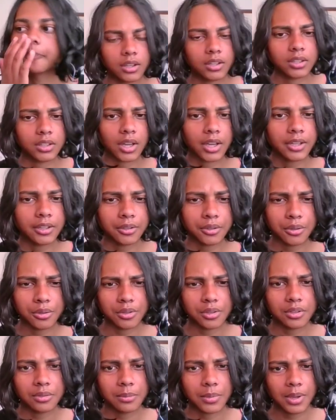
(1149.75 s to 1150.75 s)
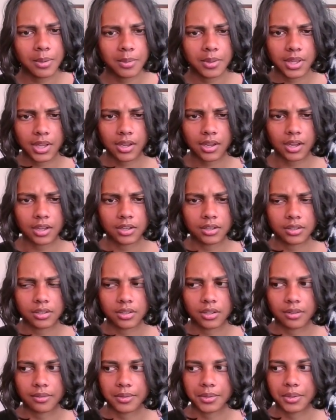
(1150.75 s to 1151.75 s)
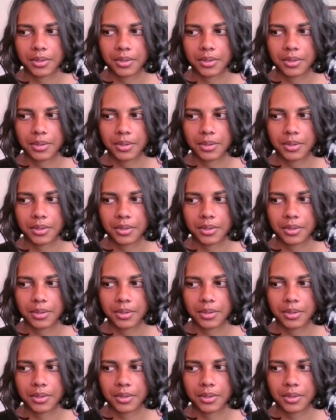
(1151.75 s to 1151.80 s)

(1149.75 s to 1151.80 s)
And I don't know, just maybe that kind of stuff.